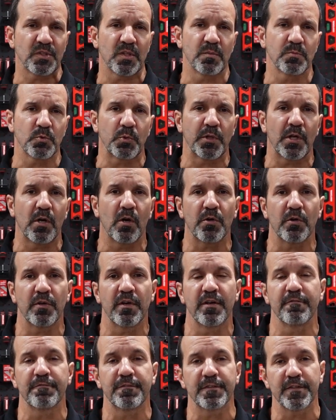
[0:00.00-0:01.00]
comes with a
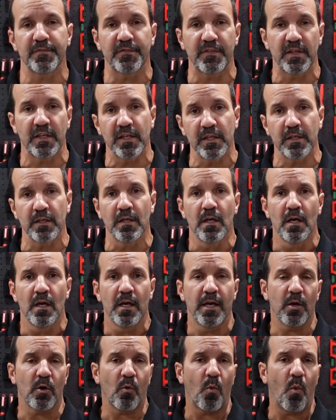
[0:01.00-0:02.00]
115
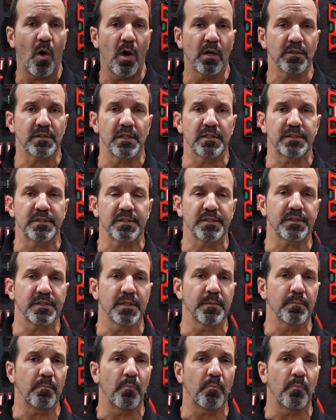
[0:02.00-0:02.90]
air watt system,